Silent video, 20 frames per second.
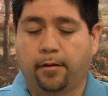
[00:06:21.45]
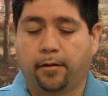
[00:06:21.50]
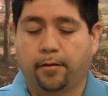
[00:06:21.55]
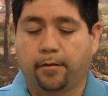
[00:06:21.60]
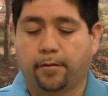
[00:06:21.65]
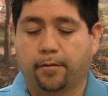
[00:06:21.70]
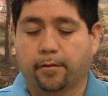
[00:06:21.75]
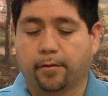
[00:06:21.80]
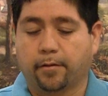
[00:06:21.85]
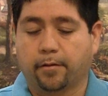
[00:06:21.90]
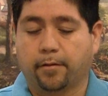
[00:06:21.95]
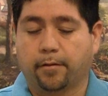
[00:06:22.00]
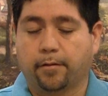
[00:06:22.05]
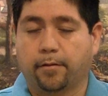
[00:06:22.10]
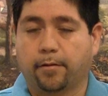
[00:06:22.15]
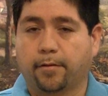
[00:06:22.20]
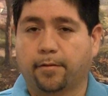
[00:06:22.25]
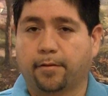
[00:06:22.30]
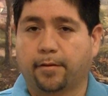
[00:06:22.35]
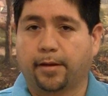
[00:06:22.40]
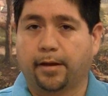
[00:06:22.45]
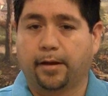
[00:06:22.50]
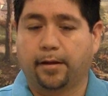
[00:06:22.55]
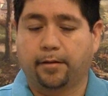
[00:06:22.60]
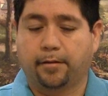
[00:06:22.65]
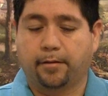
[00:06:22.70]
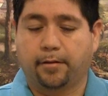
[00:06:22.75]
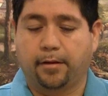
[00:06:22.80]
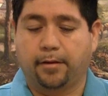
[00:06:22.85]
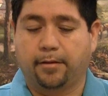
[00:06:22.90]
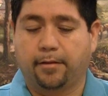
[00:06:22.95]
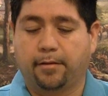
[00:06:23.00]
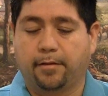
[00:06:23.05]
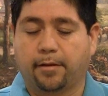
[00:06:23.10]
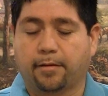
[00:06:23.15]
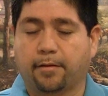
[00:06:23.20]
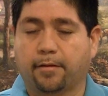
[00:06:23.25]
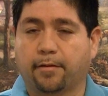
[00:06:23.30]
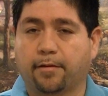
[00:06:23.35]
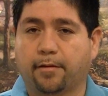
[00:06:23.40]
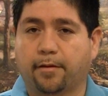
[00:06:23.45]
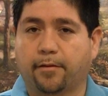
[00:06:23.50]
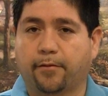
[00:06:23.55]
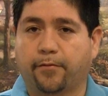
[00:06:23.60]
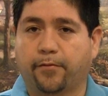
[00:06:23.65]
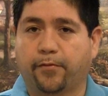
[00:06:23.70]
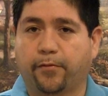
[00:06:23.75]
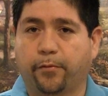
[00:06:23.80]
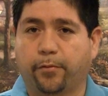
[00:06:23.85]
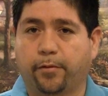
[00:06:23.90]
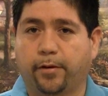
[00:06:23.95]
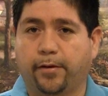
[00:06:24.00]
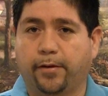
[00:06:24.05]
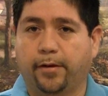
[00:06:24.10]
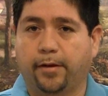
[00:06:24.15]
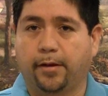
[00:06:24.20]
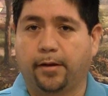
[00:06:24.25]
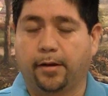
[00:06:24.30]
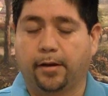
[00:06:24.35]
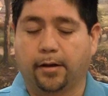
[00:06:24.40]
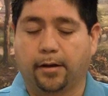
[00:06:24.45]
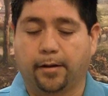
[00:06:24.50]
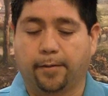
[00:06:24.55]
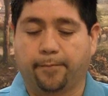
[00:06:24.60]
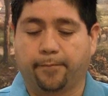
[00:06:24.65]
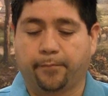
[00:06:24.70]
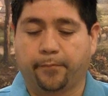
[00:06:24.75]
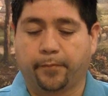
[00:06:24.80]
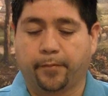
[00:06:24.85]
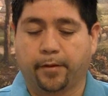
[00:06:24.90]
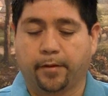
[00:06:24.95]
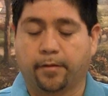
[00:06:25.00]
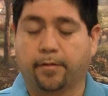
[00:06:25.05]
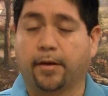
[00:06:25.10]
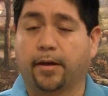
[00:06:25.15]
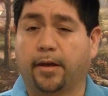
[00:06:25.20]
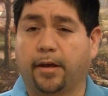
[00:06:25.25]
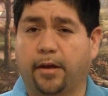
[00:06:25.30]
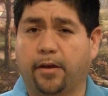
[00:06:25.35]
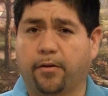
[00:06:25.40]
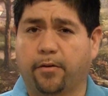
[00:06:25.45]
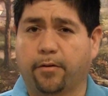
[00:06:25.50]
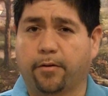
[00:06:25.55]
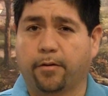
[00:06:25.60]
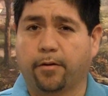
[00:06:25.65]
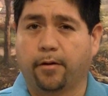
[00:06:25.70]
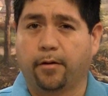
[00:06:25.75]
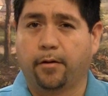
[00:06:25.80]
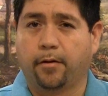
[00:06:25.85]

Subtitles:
so it doesn't sit fully secure.